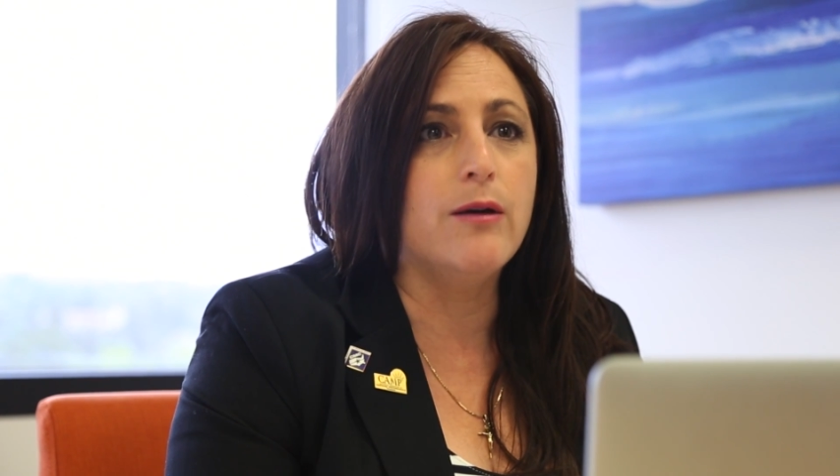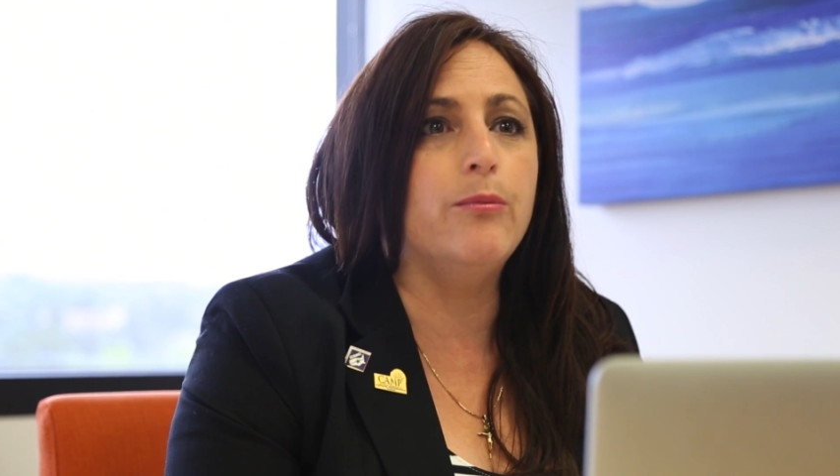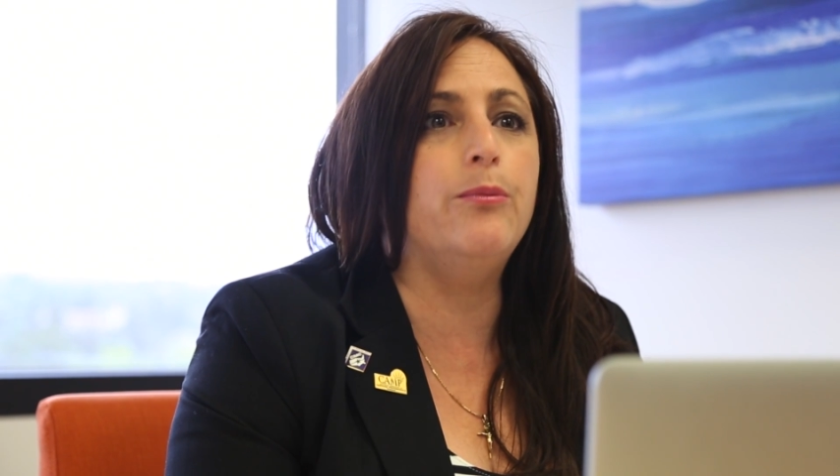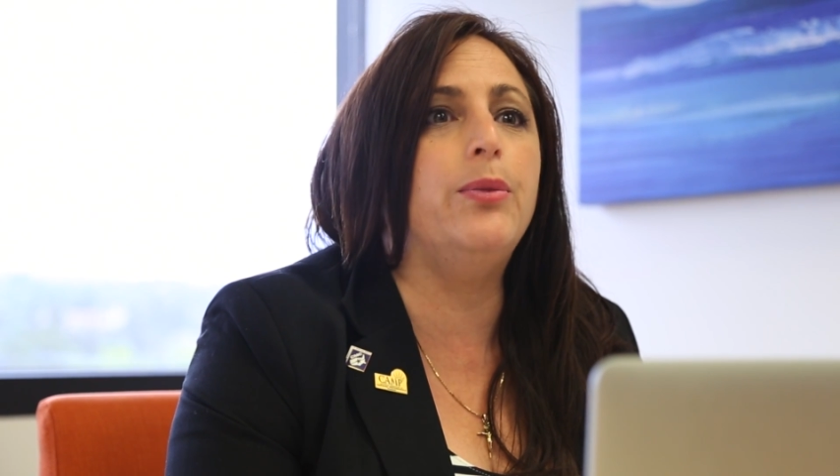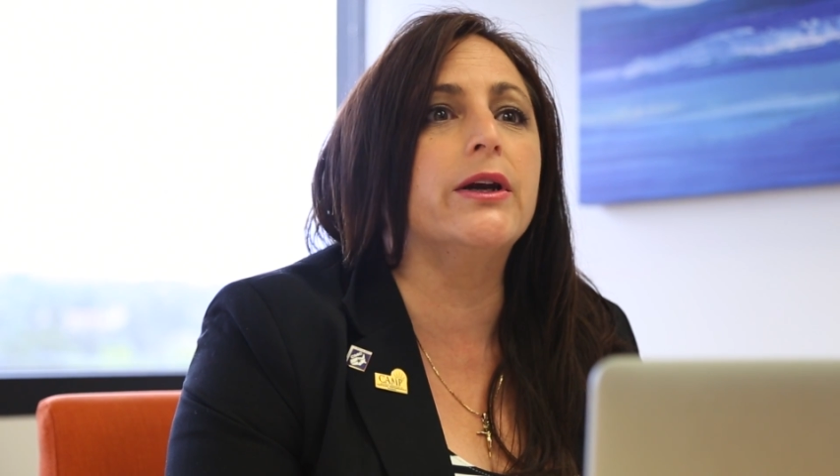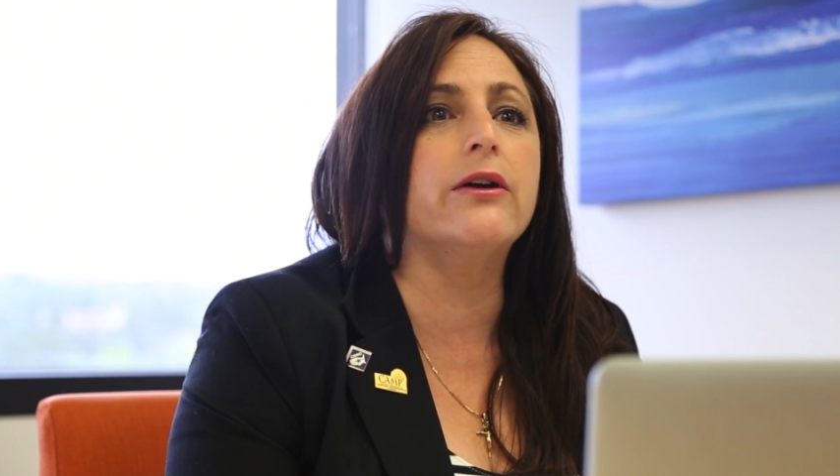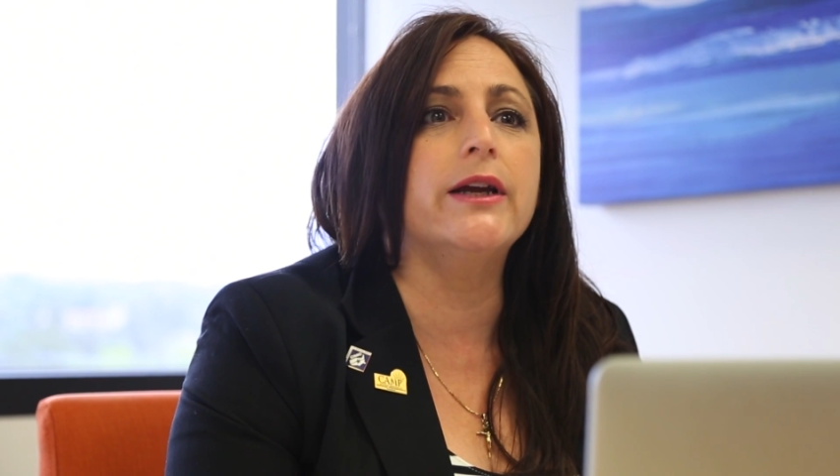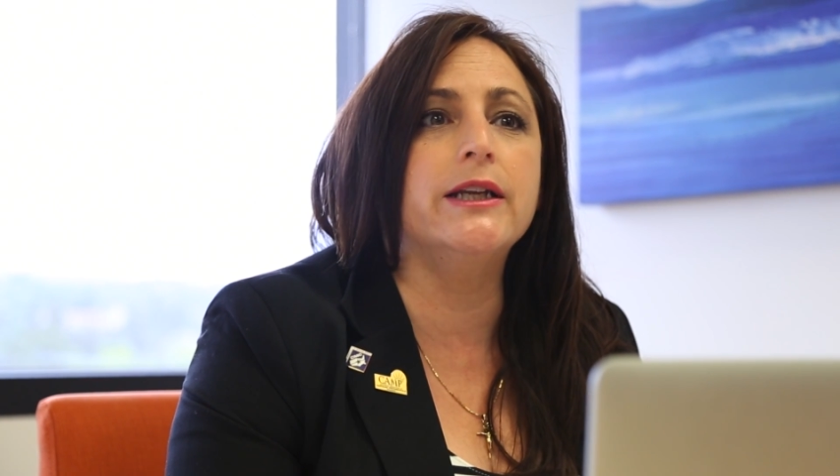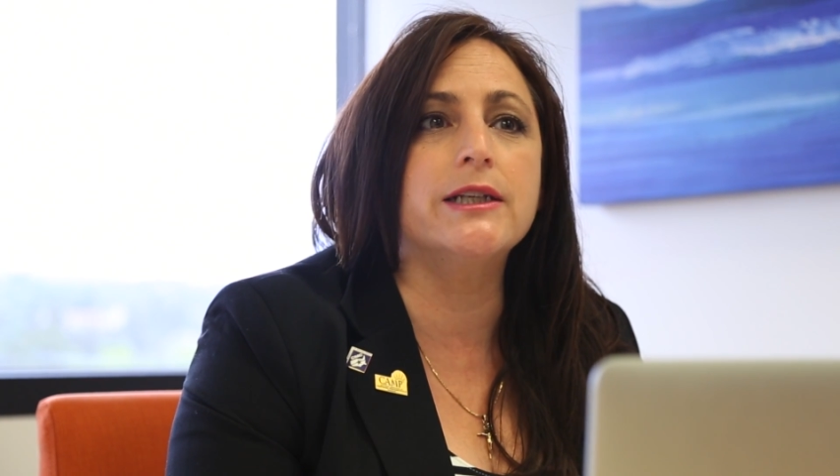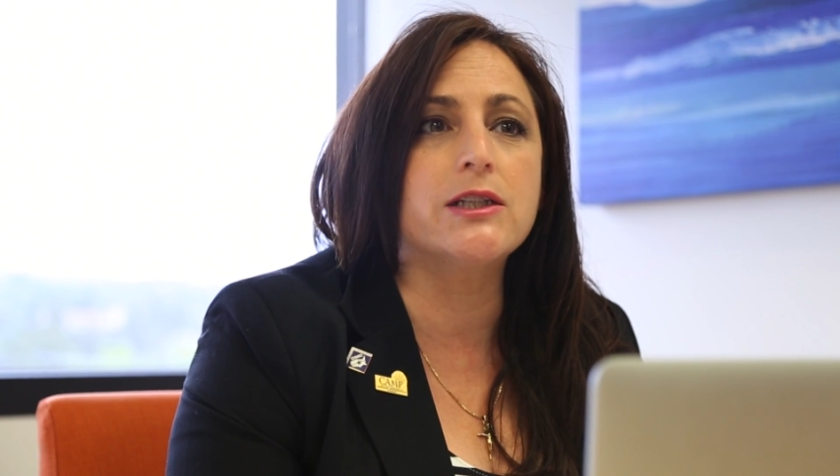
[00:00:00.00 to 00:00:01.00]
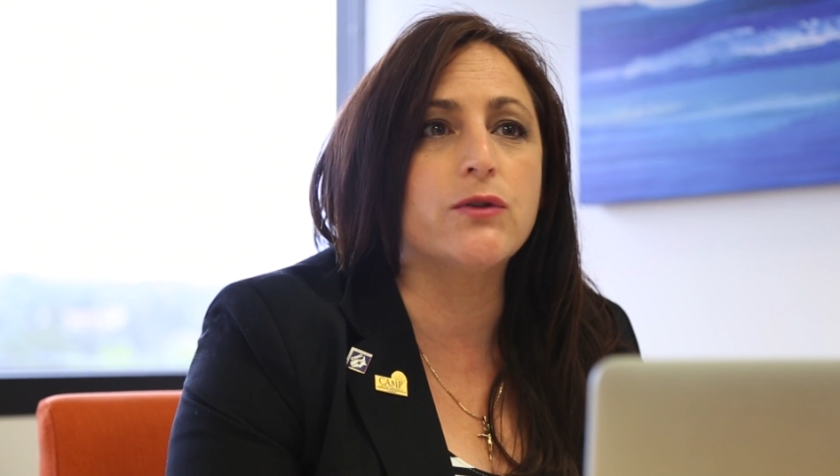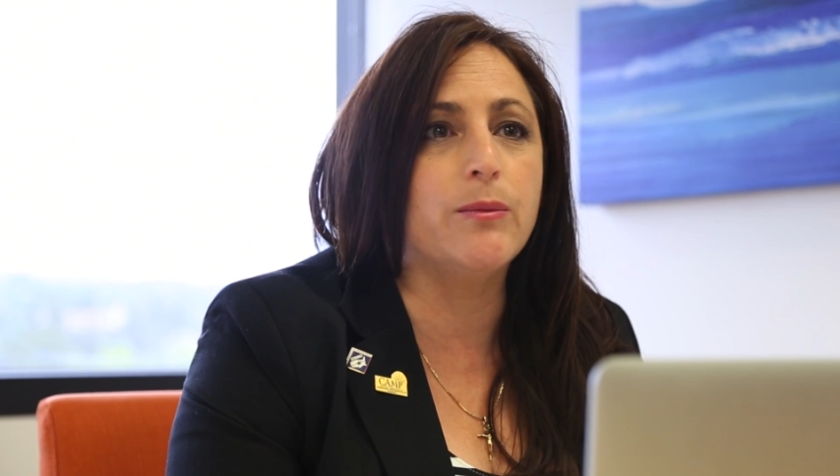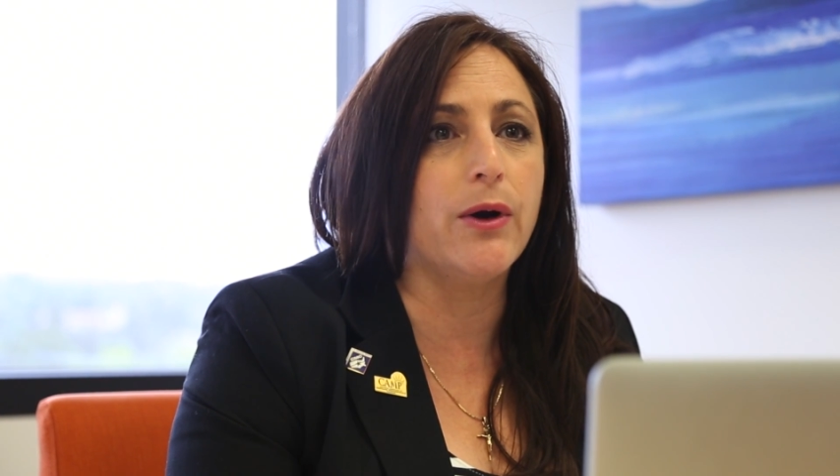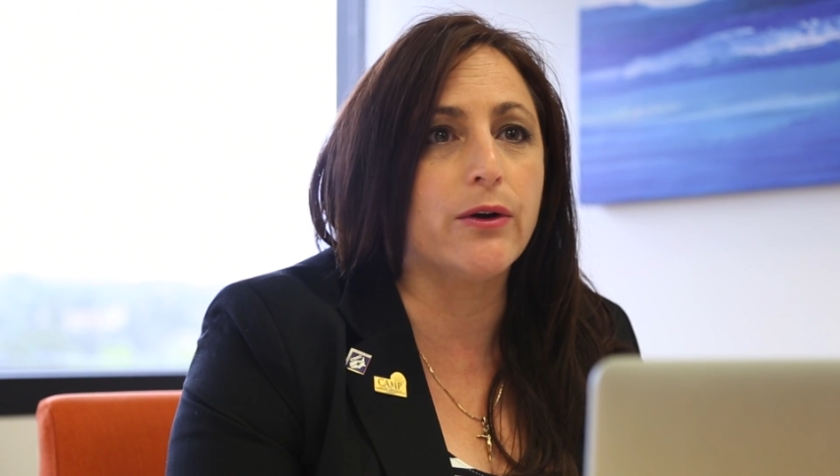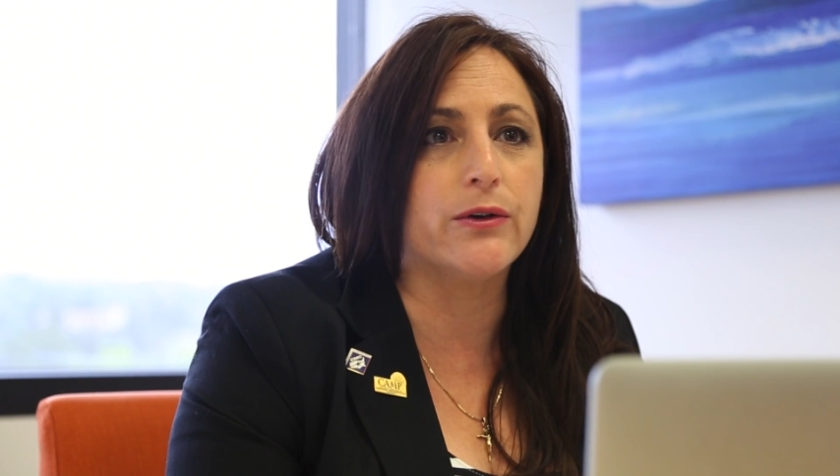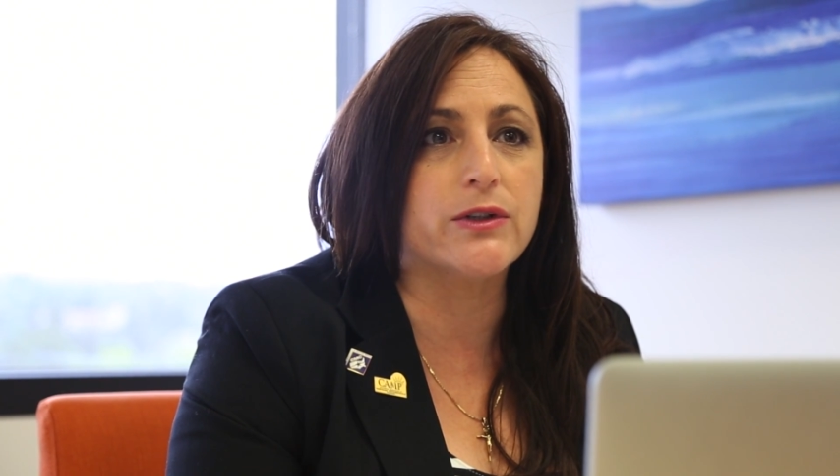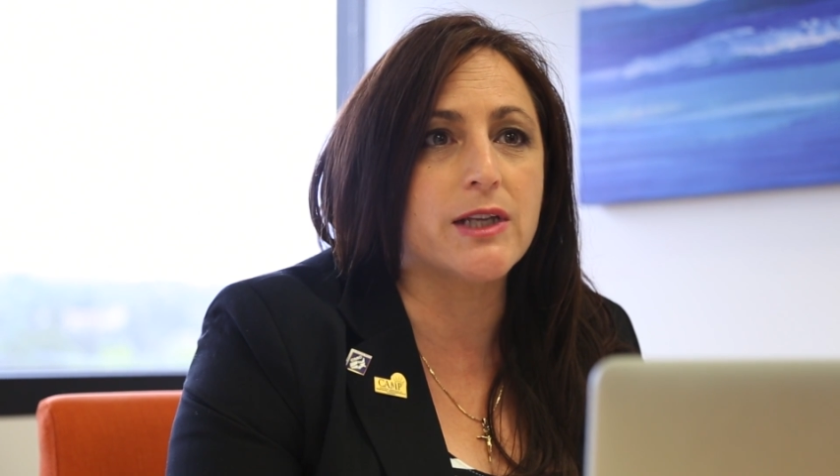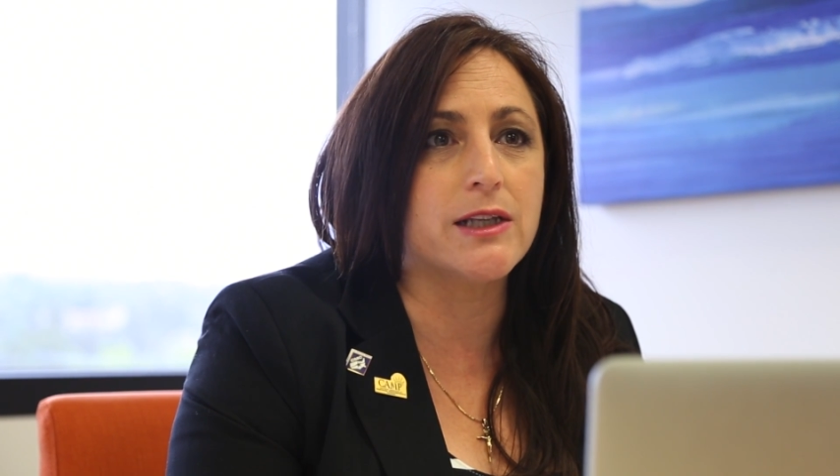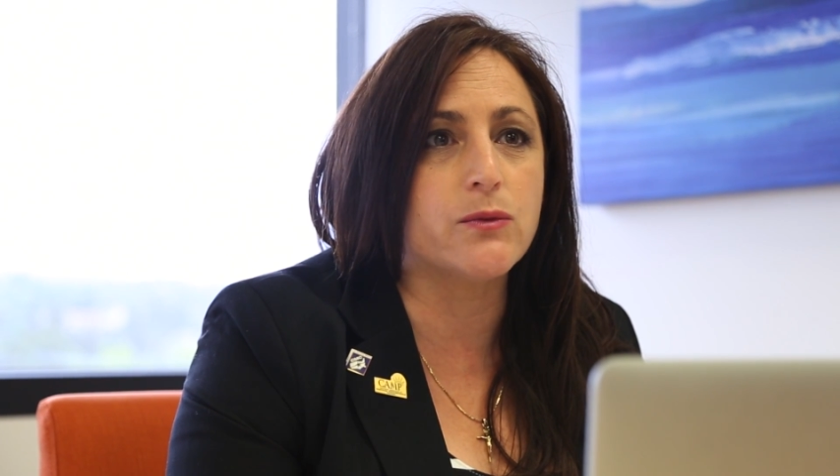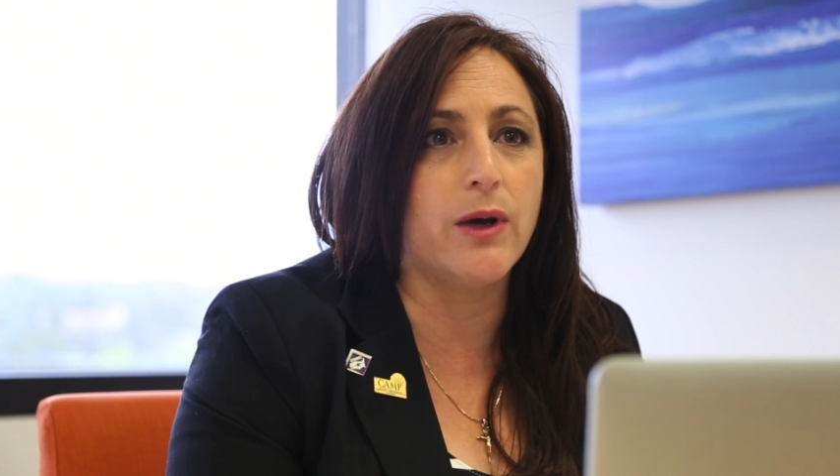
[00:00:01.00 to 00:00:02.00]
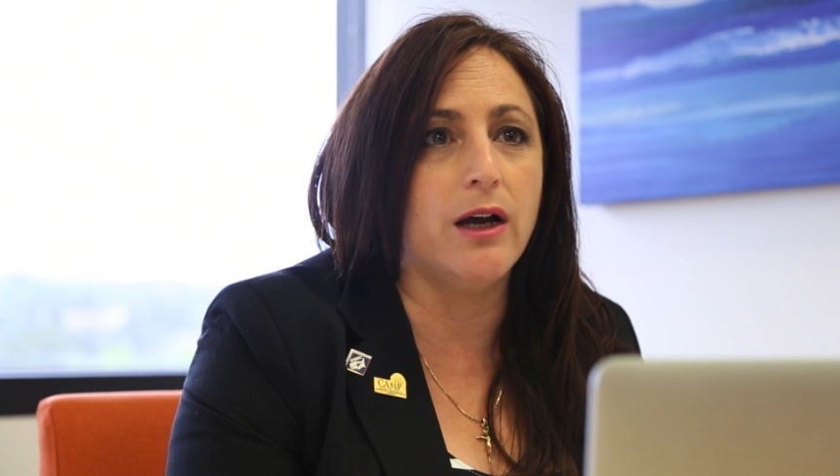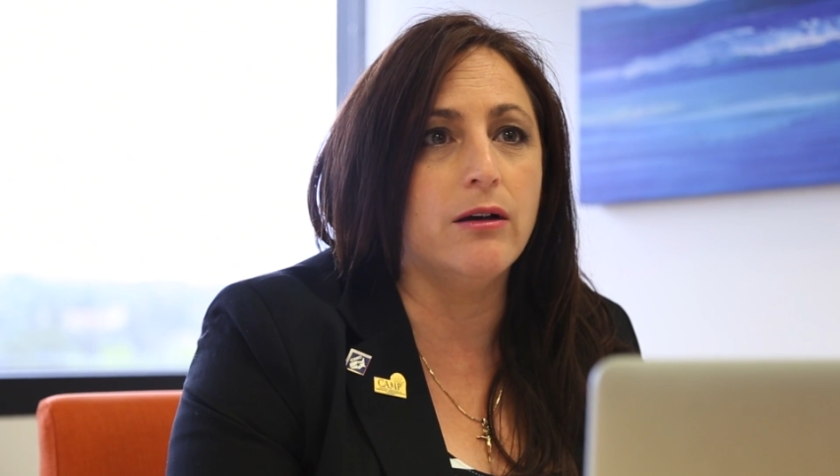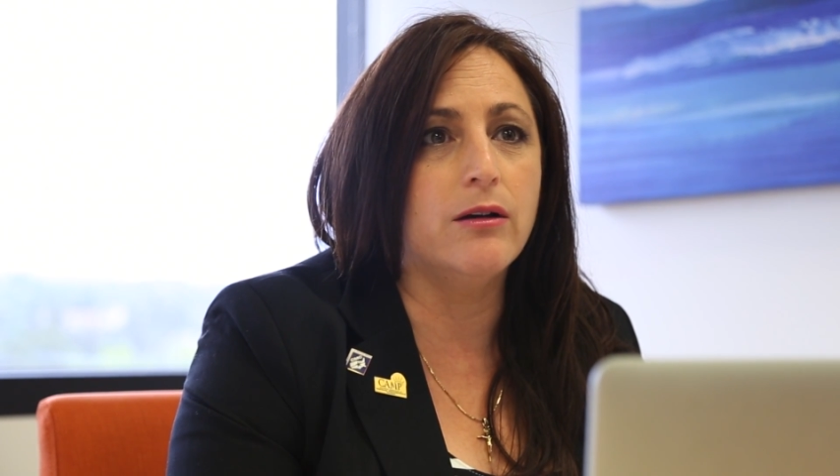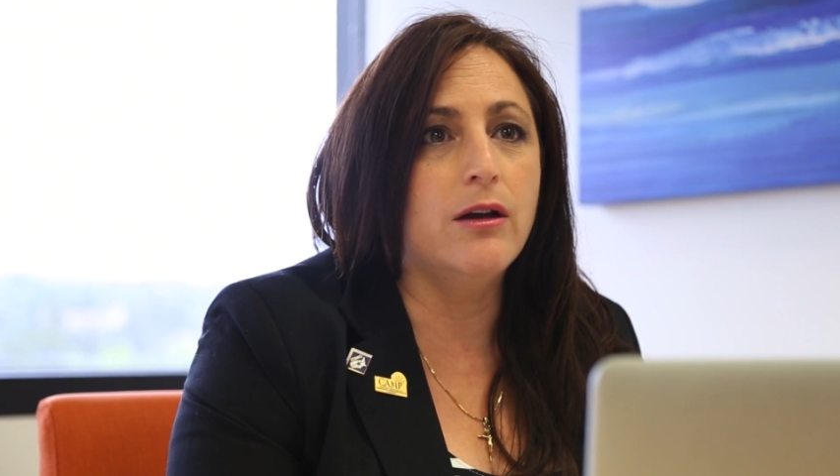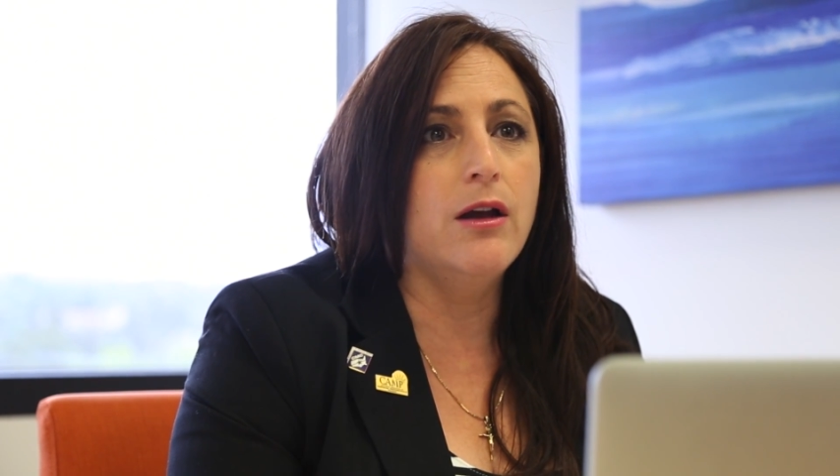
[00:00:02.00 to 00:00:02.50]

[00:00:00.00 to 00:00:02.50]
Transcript: but our industry partners as well.